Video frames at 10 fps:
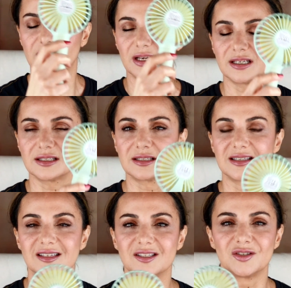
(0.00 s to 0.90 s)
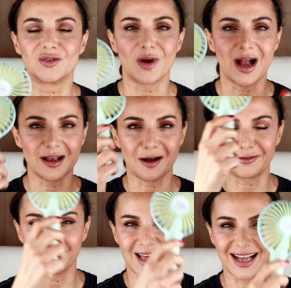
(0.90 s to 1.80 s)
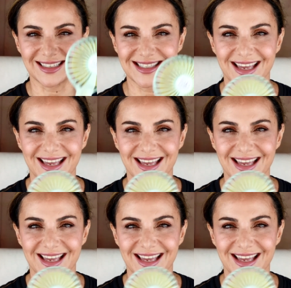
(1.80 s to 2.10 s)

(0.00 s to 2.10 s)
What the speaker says: this to dry off that